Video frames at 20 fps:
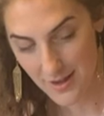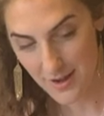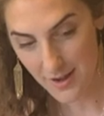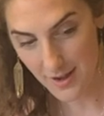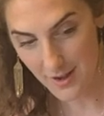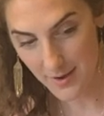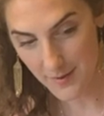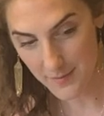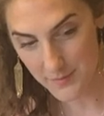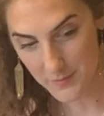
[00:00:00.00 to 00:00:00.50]

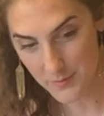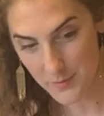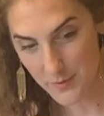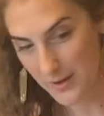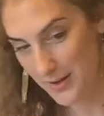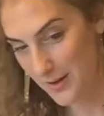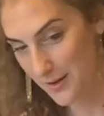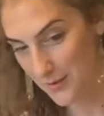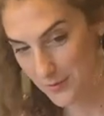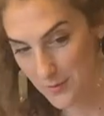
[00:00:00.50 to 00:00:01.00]

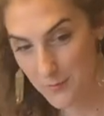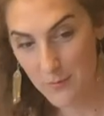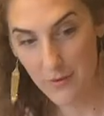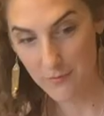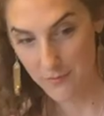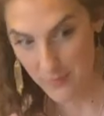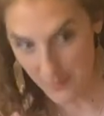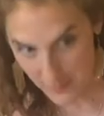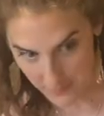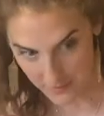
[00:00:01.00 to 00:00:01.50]
my
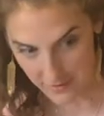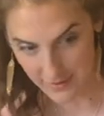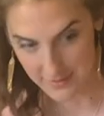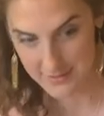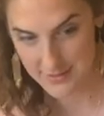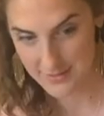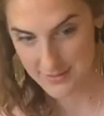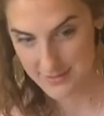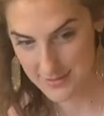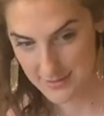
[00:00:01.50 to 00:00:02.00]
flower
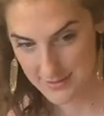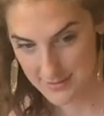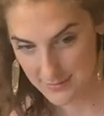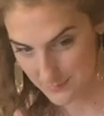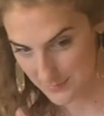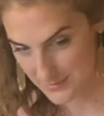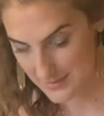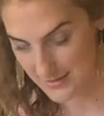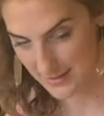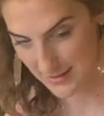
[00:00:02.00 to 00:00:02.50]
essences, the
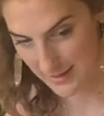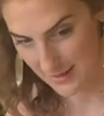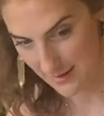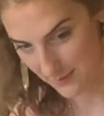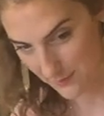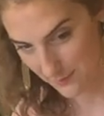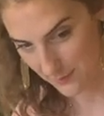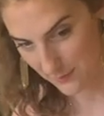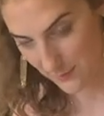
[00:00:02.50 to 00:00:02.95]
ones that I have.